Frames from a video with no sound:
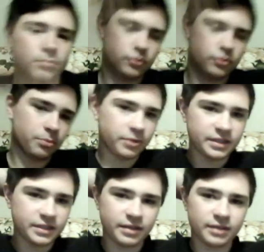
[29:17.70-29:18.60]
So
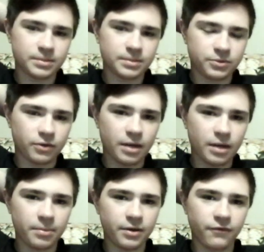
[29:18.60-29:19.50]
please hit that
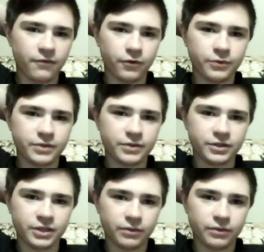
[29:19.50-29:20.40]
subscribe button if you're new to the
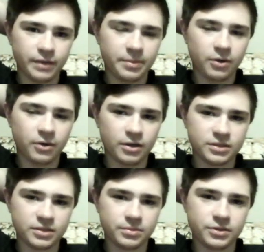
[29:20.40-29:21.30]
channel. That'd be
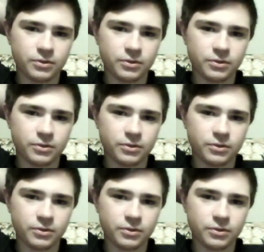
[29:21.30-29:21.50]
awesome, so.